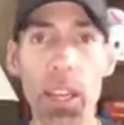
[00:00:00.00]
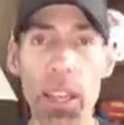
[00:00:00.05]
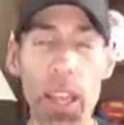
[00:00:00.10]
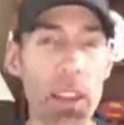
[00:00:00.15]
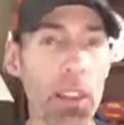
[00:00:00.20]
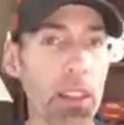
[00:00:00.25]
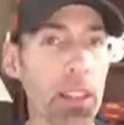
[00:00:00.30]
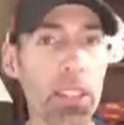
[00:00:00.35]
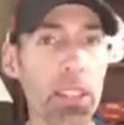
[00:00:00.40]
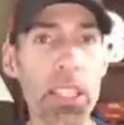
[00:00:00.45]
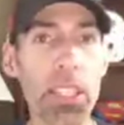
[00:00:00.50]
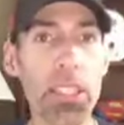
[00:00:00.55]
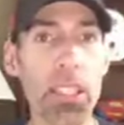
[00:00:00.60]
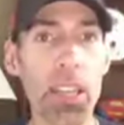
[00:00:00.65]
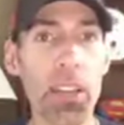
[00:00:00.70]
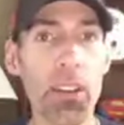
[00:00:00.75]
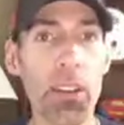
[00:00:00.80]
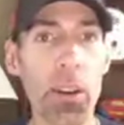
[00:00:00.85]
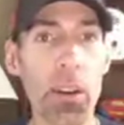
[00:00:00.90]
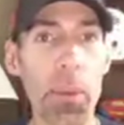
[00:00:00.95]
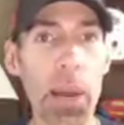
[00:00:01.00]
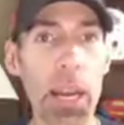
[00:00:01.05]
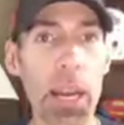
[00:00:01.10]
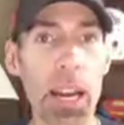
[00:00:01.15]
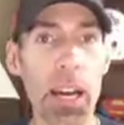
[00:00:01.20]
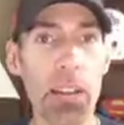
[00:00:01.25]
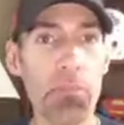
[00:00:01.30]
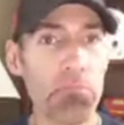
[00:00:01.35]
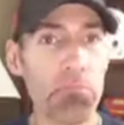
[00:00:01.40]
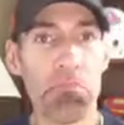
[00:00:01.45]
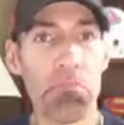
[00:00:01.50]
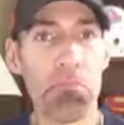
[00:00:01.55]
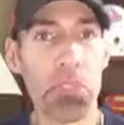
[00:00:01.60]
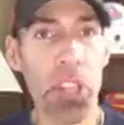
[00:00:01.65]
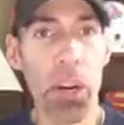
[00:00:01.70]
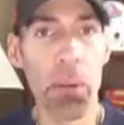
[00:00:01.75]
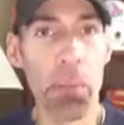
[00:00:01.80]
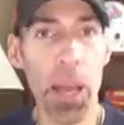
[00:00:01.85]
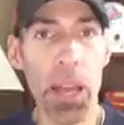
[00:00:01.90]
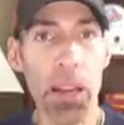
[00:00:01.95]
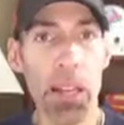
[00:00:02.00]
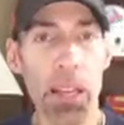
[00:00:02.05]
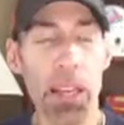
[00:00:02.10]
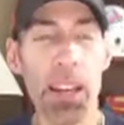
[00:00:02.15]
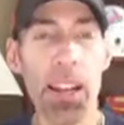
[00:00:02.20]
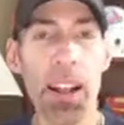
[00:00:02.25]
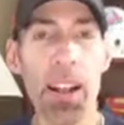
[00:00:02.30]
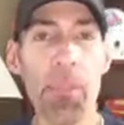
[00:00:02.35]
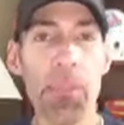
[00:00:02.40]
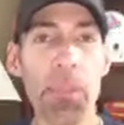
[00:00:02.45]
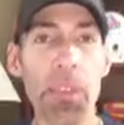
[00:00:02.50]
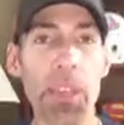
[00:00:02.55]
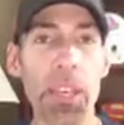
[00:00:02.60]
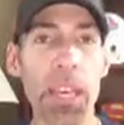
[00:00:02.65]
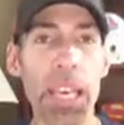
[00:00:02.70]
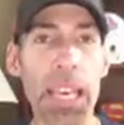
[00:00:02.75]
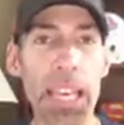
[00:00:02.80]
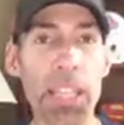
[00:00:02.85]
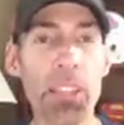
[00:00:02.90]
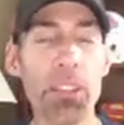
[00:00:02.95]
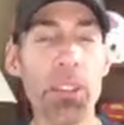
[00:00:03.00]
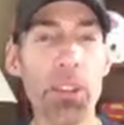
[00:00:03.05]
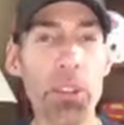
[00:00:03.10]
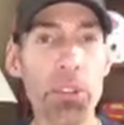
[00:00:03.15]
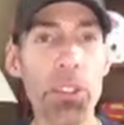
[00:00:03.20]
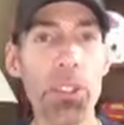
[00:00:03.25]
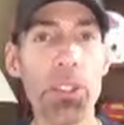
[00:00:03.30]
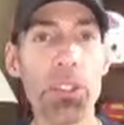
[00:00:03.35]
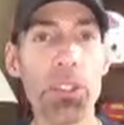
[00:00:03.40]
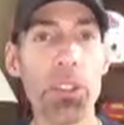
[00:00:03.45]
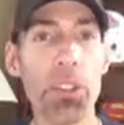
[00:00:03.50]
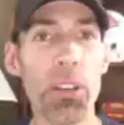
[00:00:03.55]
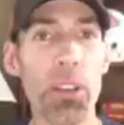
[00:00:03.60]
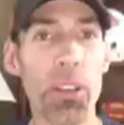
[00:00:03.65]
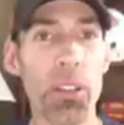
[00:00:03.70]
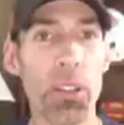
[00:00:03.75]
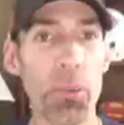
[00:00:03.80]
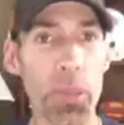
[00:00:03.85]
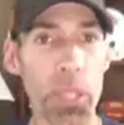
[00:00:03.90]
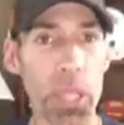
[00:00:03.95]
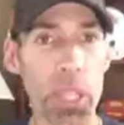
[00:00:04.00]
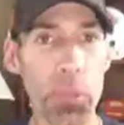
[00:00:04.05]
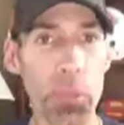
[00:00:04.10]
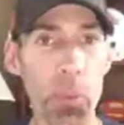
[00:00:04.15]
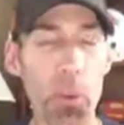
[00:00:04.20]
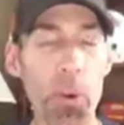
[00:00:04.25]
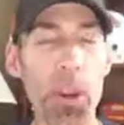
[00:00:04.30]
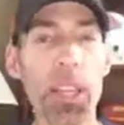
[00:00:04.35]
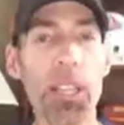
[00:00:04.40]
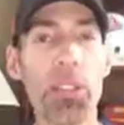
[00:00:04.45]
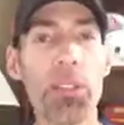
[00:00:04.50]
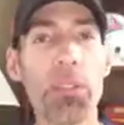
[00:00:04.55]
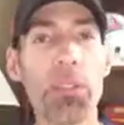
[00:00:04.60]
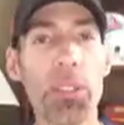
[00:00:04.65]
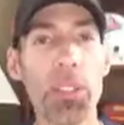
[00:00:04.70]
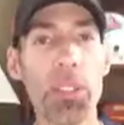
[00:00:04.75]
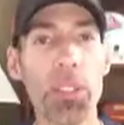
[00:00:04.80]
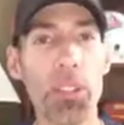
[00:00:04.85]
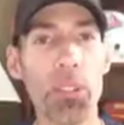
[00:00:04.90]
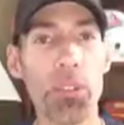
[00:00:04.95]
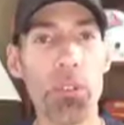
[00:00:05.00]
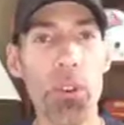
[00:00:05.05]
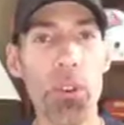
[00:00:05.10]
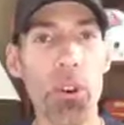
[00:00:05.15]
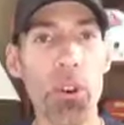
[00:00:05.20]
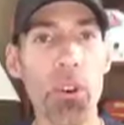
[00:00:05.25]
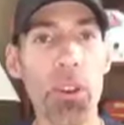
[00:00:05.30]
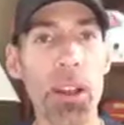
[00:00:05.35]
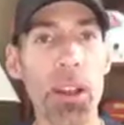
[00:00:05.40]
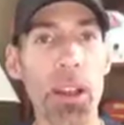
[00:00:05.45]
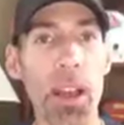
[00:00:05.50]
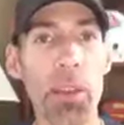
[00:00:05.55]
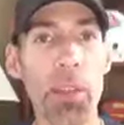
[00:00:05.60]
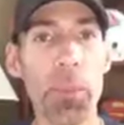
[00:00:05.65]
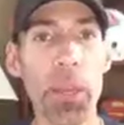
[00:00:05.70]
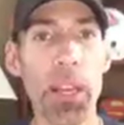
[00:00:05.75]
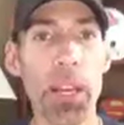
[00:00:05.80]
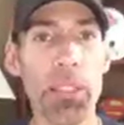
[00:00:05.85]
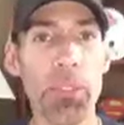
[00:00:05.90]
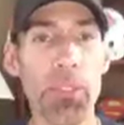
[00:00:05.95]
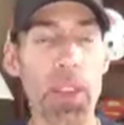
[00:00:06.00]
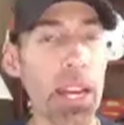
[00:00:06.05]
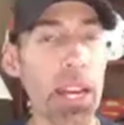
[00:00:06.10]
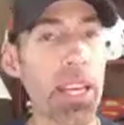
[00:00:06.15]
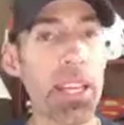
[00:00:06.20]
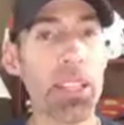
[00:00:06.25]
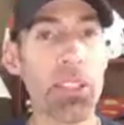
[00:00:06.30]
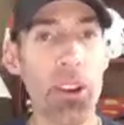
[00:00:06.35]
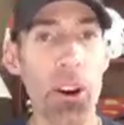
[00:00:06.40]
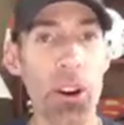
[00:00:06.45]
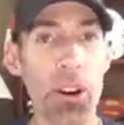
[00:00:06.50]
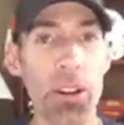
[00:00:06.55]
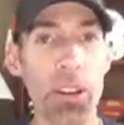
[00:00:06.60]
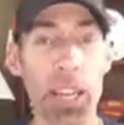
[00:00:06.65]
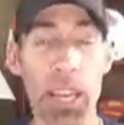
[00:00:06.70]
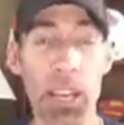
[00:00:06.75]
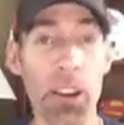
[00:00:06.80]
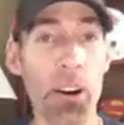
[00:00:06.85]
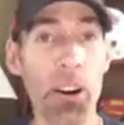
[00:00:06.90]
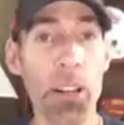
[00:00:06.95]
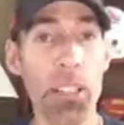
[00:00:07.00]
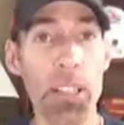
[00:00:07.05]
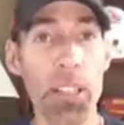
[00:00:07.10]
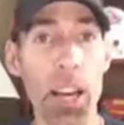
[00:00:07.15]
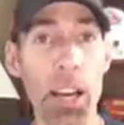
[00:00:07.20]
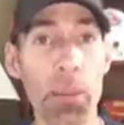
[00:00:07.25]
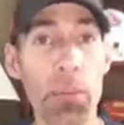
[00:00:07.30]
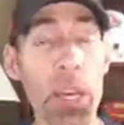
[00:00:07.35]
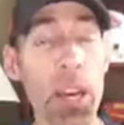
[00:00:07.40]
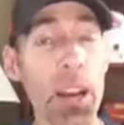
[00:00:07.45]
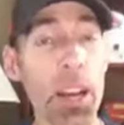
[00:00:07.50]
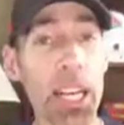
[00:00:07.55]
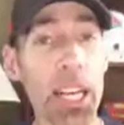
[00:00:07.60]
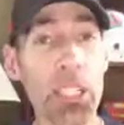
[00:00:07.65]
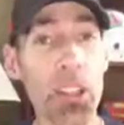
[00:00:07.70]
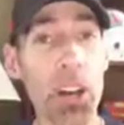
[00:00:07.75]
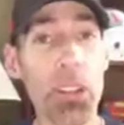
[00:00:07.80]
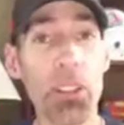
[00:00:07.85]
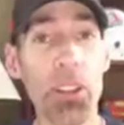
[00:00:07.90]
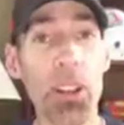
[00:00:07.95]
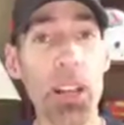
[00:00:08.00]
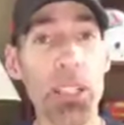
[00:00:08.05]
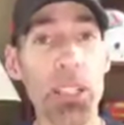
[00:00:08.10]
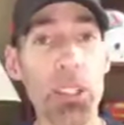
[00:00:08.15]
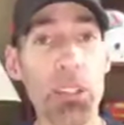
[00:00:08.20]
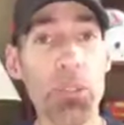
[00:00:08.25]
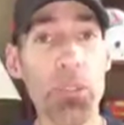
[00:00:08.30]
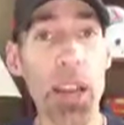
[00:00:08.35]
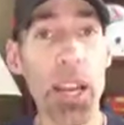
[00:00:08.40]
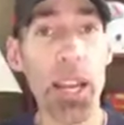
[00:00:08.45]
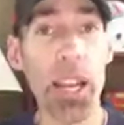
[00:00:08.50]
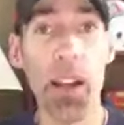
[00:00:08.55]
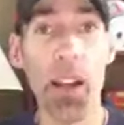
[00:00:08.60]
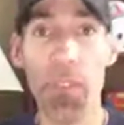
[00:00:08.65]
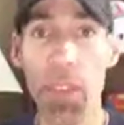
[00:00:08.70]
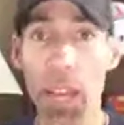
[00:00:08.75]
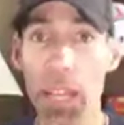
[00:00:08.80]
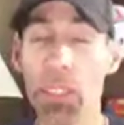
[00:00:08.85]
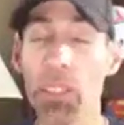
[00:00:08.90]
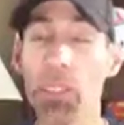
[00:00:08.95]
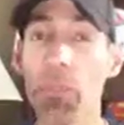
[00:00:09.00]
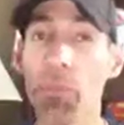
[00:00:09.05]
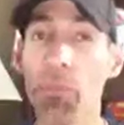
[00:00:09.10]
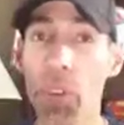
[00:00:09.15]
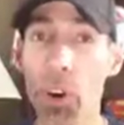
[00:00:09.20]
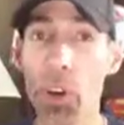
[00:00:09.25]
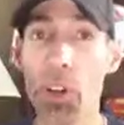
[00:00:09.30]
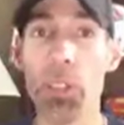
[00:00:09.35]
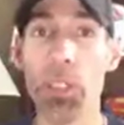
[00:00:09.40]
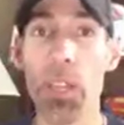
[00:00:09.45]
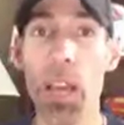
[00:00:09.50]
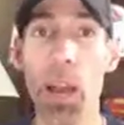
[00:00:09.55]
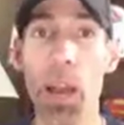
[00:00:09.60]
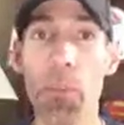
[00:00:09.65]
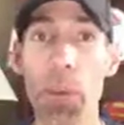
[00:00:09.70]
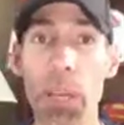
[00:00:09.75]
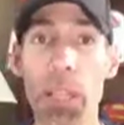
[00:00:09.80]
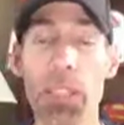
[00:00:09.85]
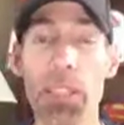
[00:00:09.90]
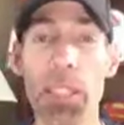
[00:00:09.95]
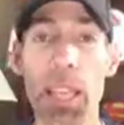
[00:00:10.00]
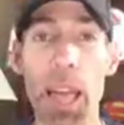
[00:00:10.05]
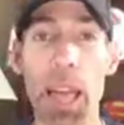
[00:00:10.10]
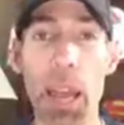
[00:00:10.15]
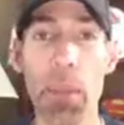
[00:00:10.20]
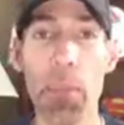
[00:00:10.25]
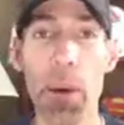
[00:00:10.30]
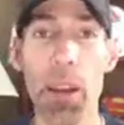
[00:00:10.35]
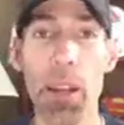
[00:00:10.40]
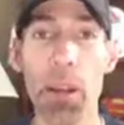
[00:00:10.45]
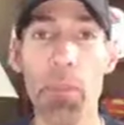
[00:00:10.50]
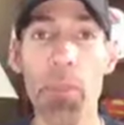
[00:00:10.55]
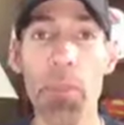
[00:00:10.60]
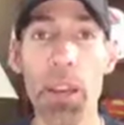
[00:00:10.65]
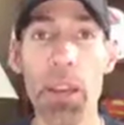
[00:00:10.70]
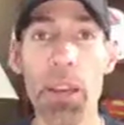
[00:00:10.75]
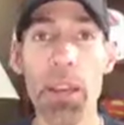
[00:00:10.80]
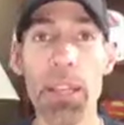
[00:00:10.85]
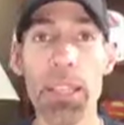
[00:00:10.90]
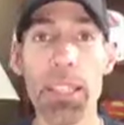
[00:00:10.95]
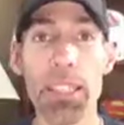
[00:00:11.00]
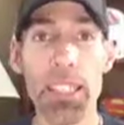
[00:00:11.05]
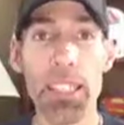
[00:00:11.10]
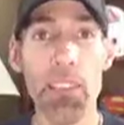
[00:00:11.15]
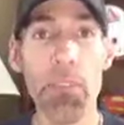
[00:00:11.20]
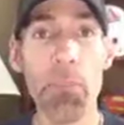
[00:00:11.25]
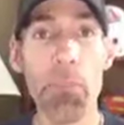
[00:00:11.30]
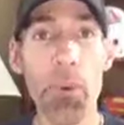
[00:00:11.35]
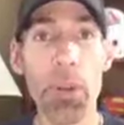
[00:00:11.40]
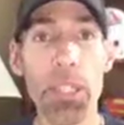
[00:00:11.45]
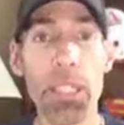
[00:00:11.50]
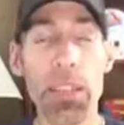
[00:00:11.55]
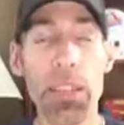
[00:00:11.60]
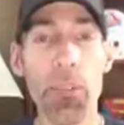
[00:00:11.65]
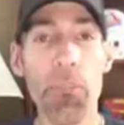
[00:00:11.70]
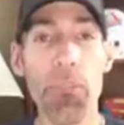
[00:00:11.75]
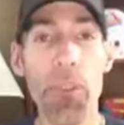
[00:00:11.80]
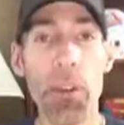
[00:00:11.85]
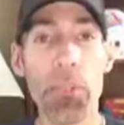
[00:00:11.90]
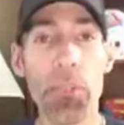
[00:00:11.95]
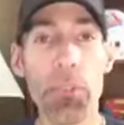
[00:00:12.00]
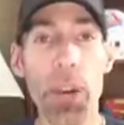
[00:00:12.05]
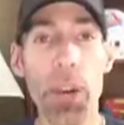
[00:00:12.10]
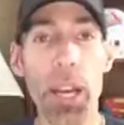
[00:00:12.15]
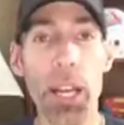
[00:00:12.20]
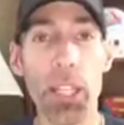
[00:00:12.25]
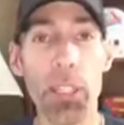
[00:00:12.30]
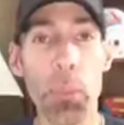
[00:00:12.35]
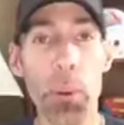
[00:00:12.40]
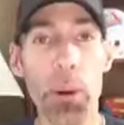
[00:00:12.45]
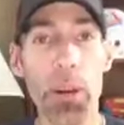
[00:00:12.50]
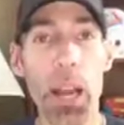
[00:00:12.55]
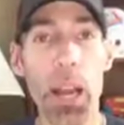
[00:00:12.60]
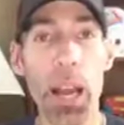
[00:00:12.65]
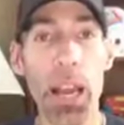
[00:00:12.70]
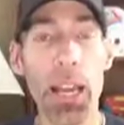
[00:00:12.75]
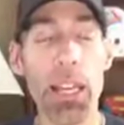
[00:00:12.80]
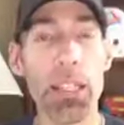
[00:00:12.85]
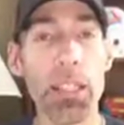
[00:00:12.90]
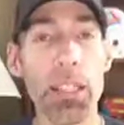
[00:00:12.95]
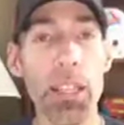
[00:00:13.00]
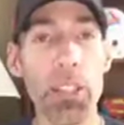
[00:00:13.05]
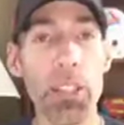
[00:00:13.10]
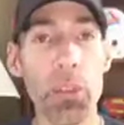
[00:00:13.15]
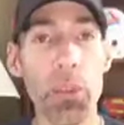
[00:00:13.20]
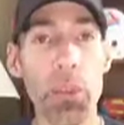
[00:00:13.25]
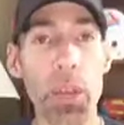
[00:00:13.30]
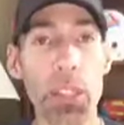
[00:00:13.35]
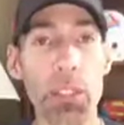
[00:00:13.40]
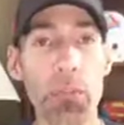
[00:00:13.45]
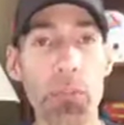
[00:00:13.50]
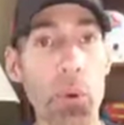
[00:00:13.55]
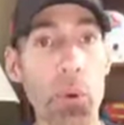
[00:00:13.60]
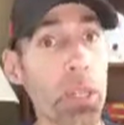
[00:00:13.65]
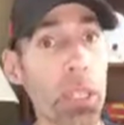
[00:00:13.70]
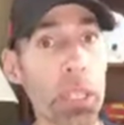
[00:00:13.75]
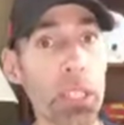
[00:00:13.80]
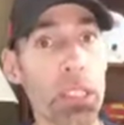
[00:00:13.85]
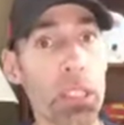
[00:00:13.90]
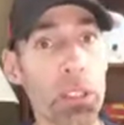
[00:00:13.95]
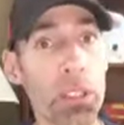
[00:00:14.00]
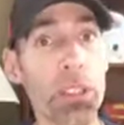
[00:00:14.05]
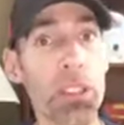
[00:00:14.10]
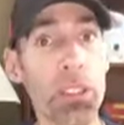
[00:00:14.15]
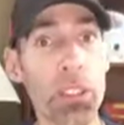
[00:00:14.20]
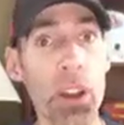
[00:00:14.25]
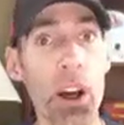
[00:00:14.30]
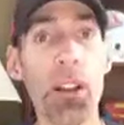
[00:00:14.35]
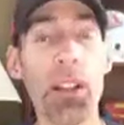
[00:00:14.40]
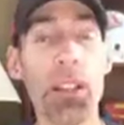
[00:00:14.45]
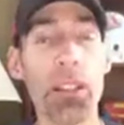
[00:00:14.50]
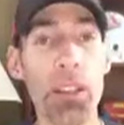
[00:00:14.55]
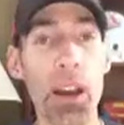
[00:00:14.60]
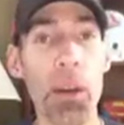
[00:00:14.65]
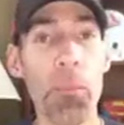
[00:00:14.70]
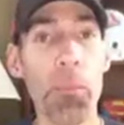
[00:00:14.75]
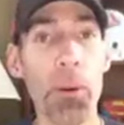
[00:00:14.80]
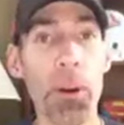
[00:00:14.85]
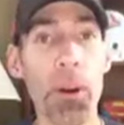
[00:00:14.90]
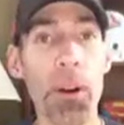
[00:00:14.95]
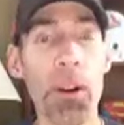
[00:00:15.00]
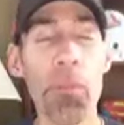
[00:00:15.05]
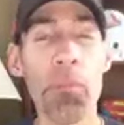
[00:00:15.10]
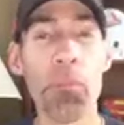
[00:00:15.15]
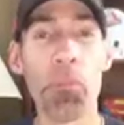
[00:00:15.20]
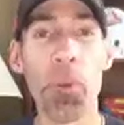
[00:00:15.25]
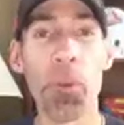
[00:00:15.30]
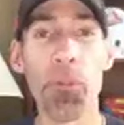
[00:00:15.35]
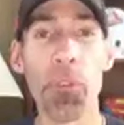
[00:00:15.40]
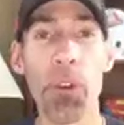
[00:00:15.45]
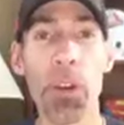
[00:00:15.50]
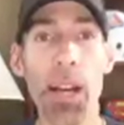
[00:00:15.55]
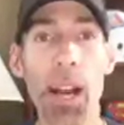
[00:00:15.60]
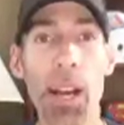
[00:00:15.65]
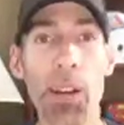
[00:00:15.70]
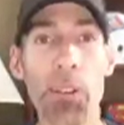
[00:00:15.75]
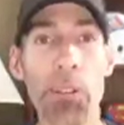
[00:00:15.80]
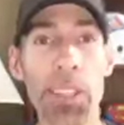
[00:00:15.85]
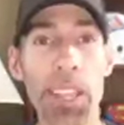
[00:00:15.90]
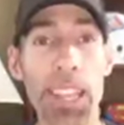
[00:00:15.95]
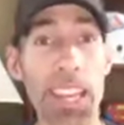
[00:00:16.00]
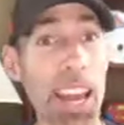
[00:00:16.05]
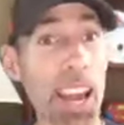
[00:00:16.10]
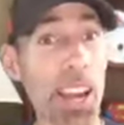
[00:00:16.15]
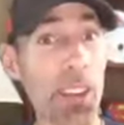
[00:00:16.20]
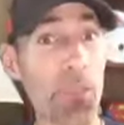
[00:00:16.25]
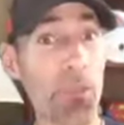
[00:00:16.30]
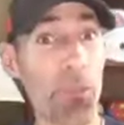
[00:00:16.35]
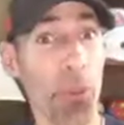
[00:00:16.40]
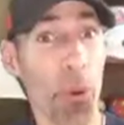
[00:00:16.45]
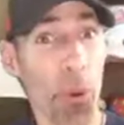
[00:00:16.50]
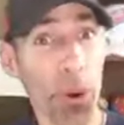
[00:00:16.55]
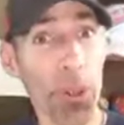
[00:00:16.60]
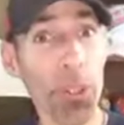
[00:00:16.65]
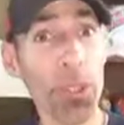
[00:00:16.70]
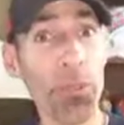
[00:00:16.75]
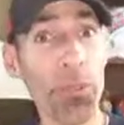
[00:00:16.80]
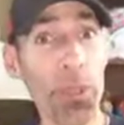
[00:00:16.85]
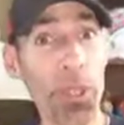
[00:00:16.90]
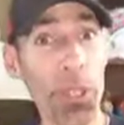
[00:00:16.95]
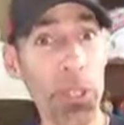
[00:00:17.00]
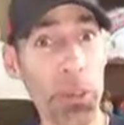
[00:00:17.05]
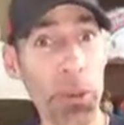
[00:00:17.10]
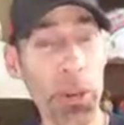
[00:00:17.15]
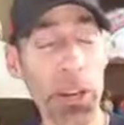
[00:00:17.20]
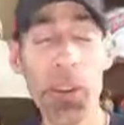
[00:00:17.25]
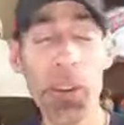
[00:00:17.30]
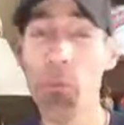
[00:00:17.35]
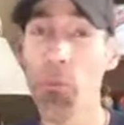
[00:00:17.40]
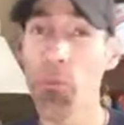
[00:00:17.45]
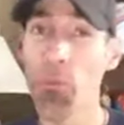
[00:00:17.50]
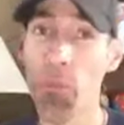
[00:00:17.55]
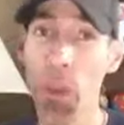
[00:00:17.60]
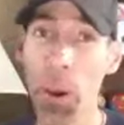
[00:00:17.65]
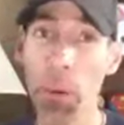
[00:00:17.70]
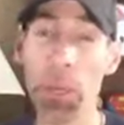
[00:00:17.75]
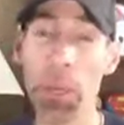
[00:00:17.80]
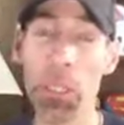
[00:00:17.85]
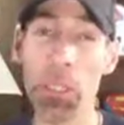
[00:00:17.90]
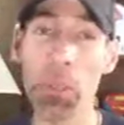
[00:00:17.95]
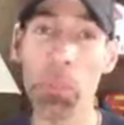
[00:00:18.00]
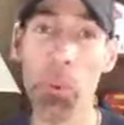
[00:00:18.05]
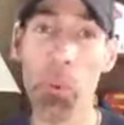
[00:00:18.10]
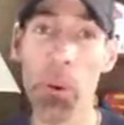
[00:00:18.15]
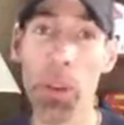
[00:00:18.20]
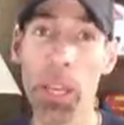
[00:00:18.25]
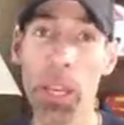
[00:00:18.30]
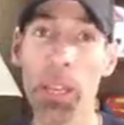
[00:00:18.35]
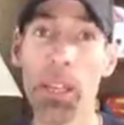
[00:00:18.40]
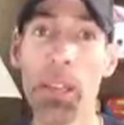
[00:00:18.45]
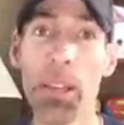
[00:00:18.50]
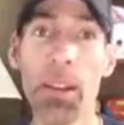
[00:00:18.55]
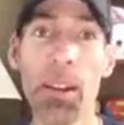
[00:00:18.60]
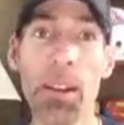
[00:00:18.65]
And then in the 6th inning, he'll come back out, shut him down again. He loses the release point, he loses his control, and because of that, he gets hit hard at times. He's also lost a strikeout. That's the first time we can say that about him. 7.75 strikeouts per 9 in 2014. Still a solid number, but for a guy who's in the 9.4s for his career, very disappointing.